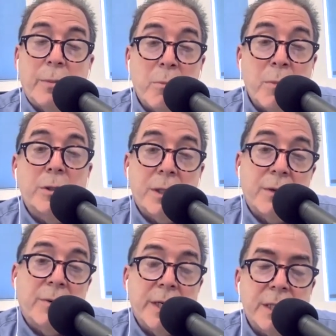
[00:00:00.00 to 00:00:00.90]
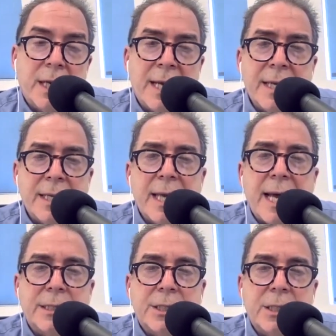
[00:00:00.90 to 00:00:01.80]
most at risk. And I think
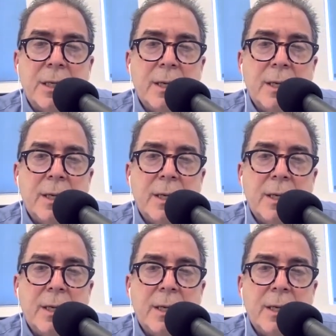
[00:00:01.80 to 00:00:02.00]
that's